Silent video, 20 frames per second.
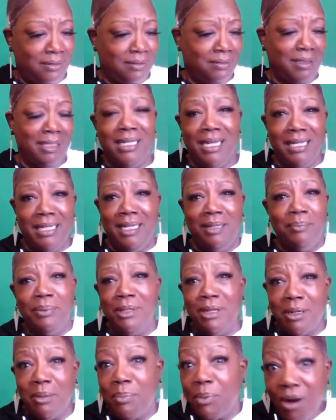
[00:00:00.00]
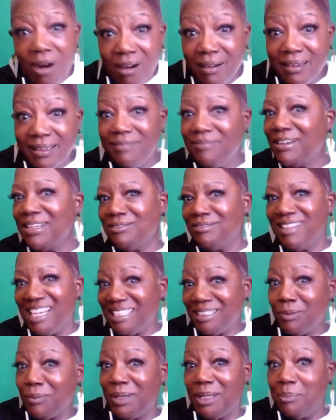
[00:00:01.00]
Like, I can't pluck apart if I don't
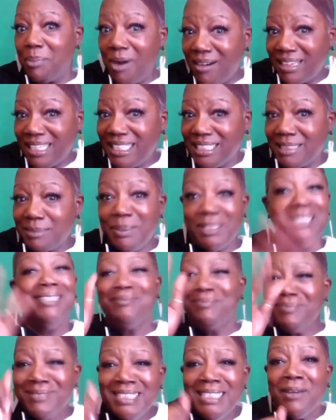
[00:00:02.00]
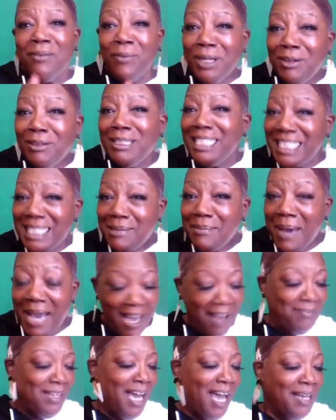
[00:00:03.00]
like the way the part is, but we're going to let them
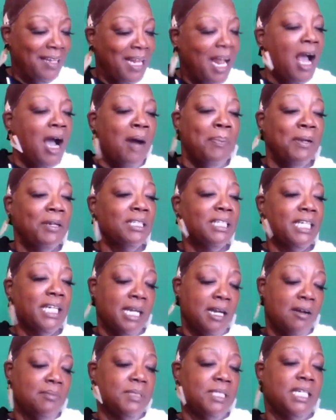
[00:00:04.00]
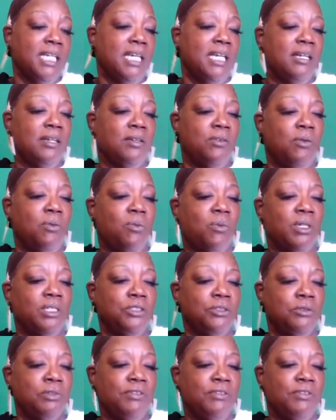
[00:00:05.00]
have that. Apparently, it comes in 9